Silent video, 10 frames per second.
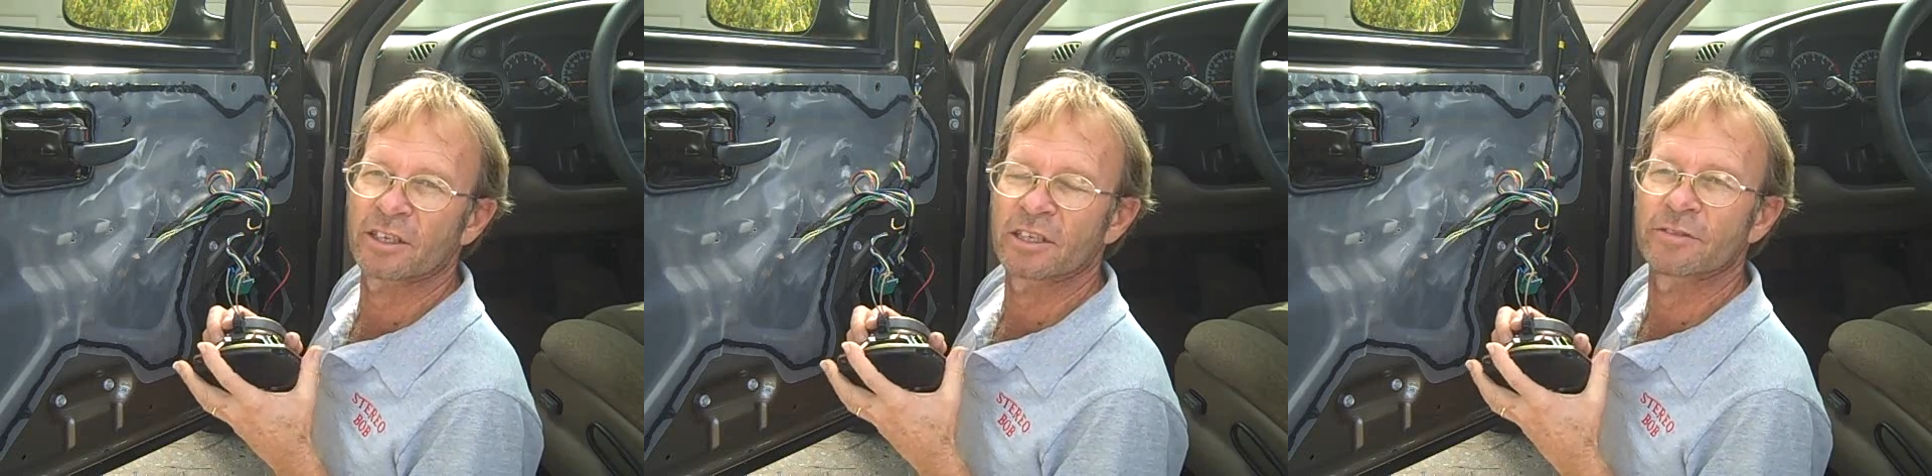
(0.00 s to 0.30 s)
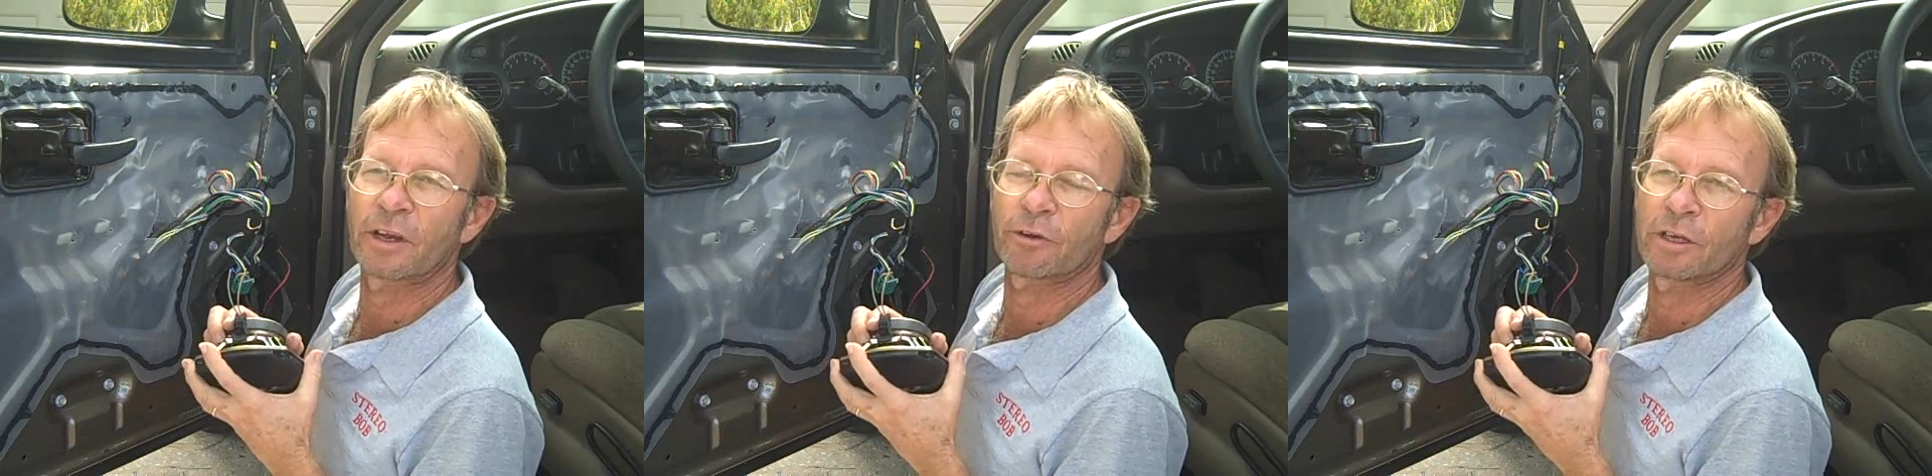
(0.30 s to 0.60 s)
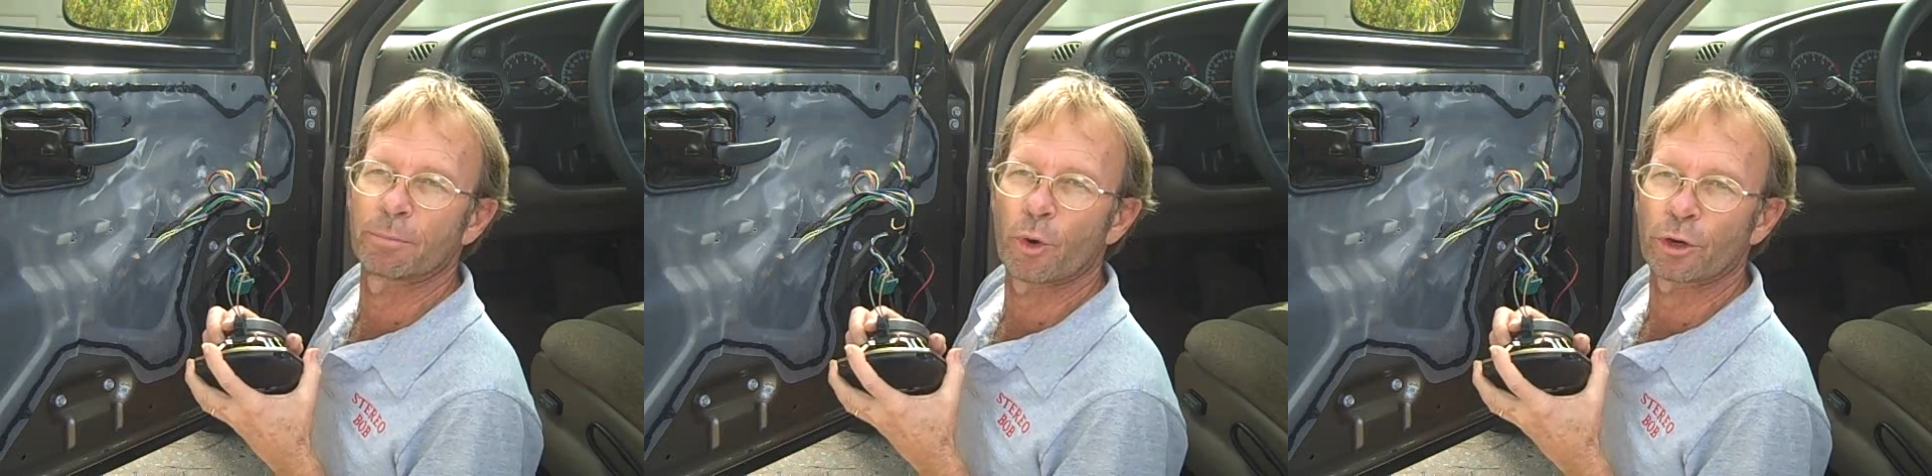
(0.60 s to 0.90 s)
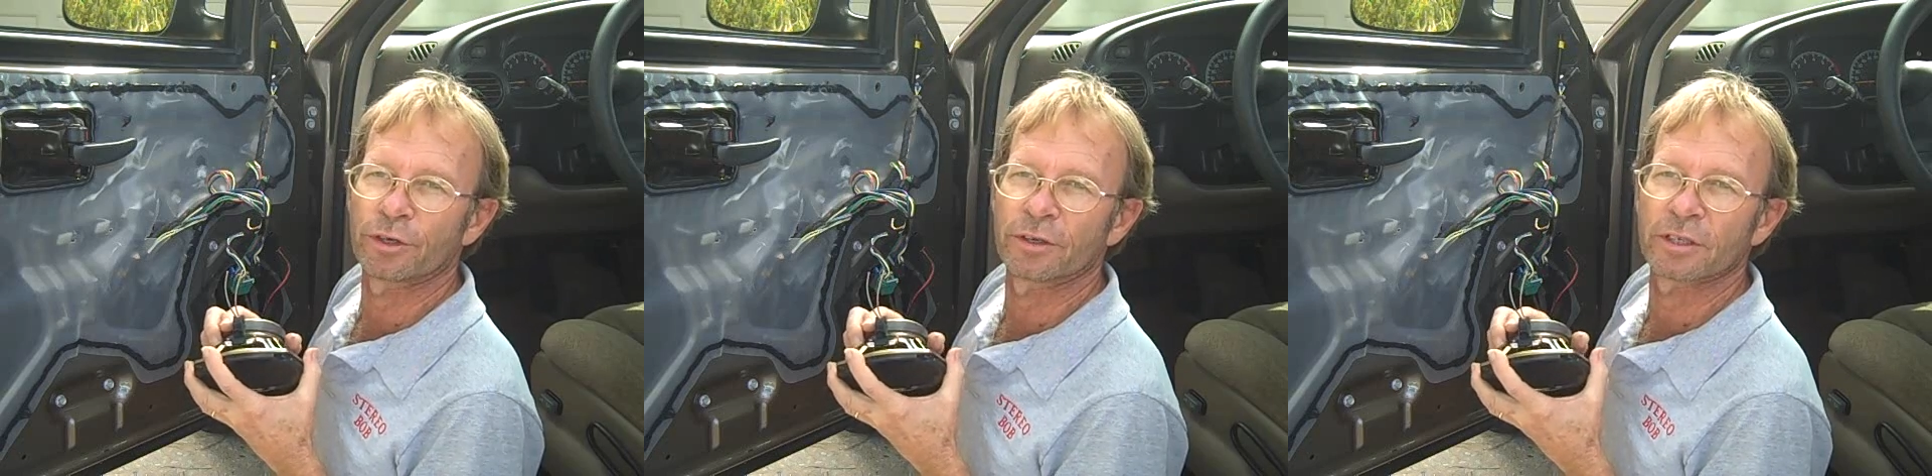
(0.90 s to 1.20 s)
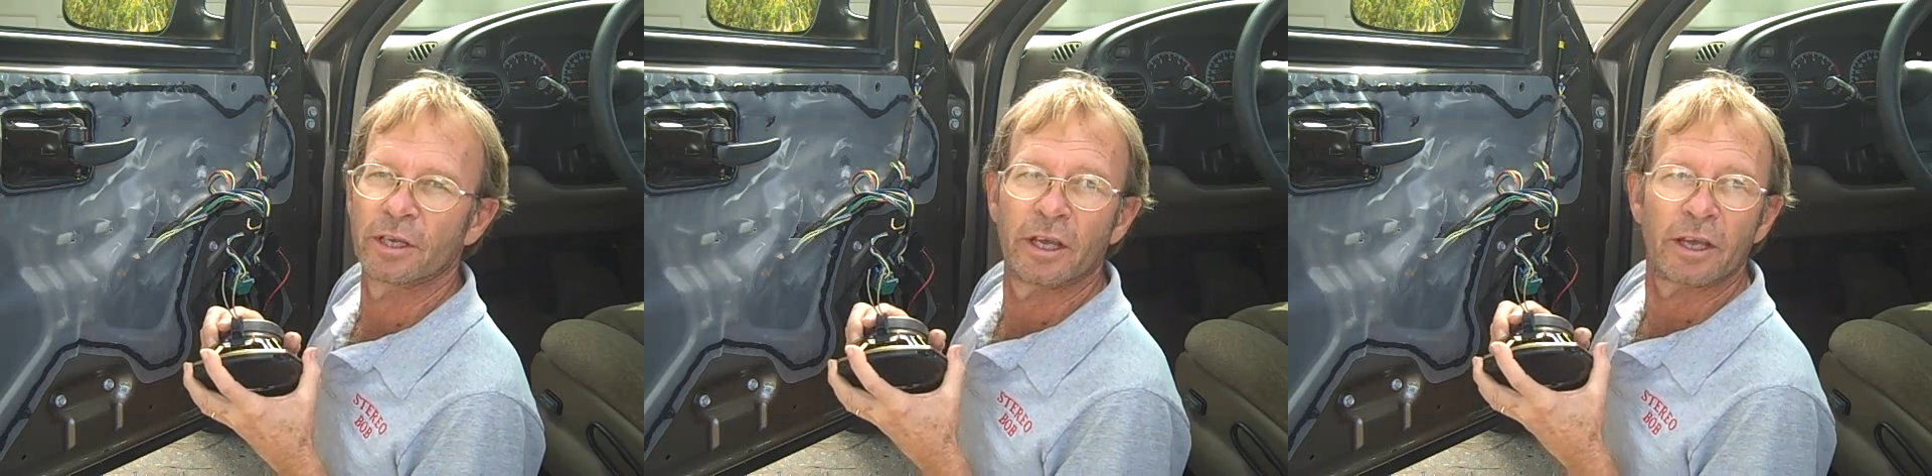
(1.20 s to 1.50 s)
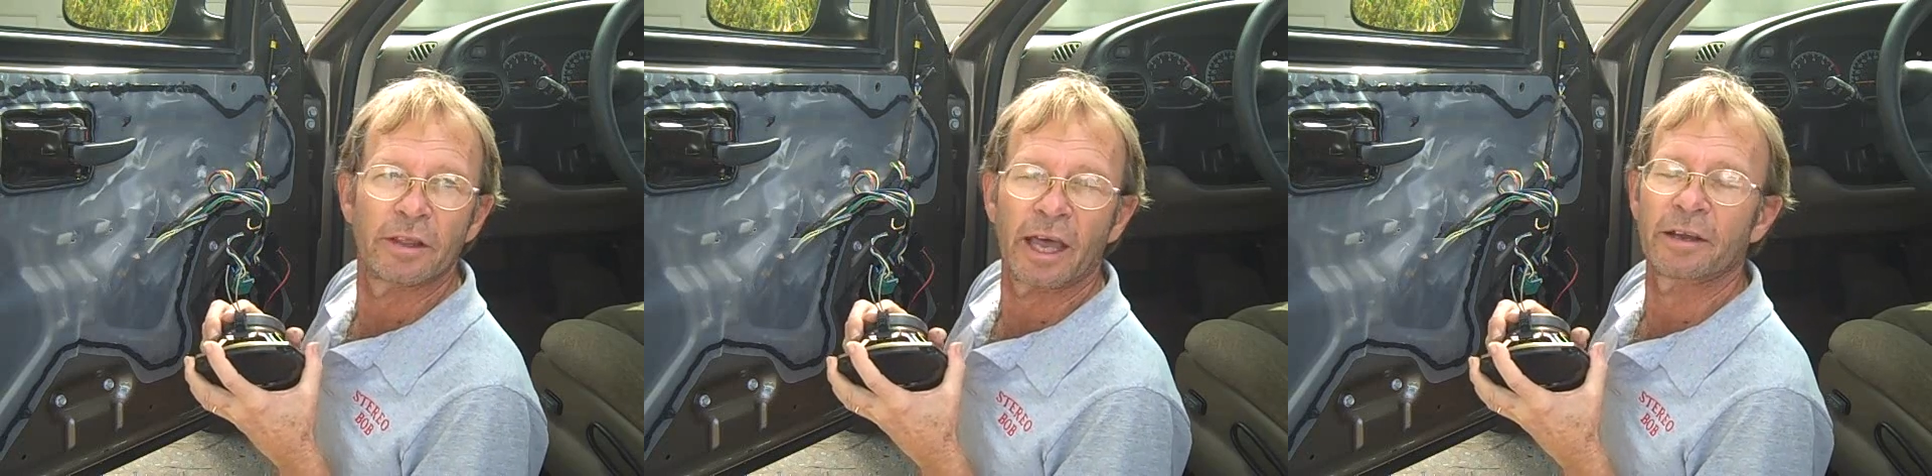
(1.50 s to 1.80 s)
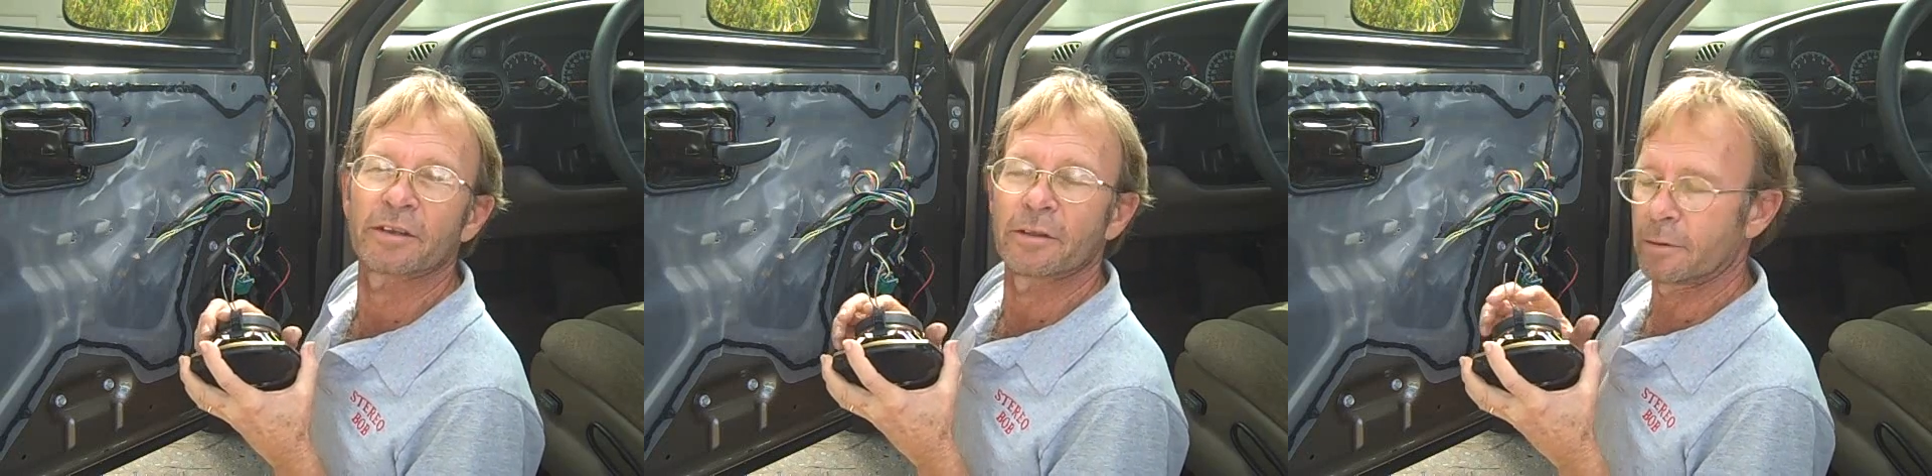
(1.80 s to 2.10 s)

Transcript: and it's very important that